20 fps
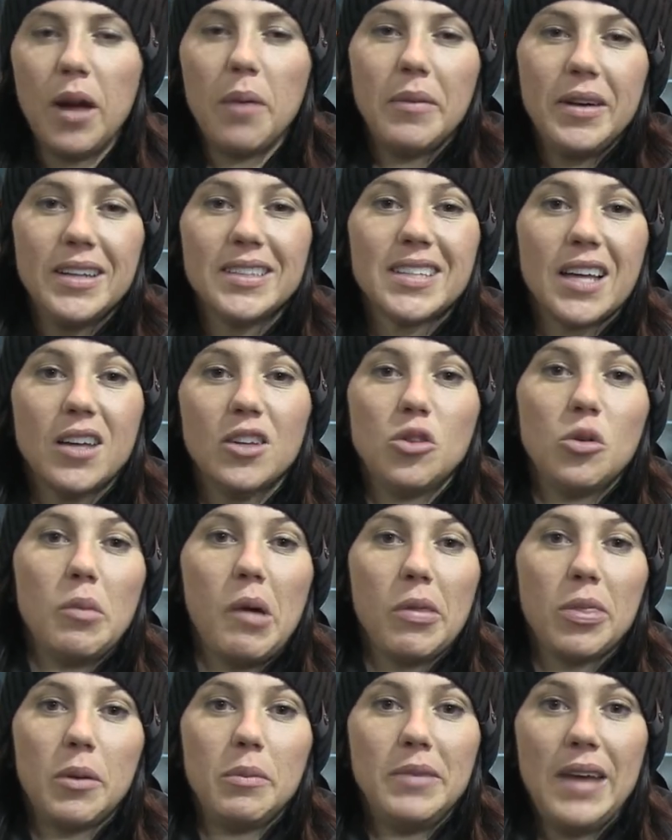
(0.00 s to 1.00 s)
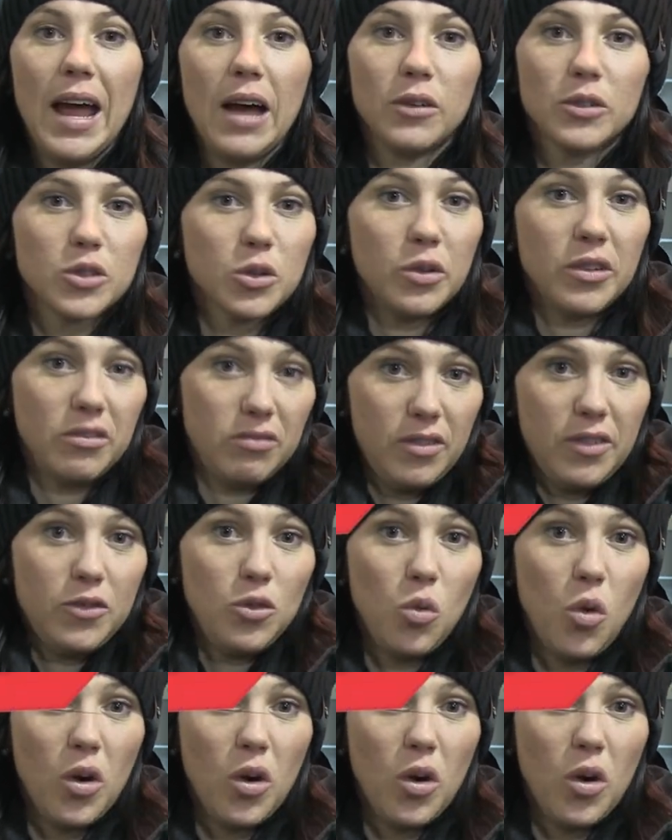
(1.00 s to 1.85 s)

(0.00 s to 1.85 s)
I'm going to tell you about them now, so if you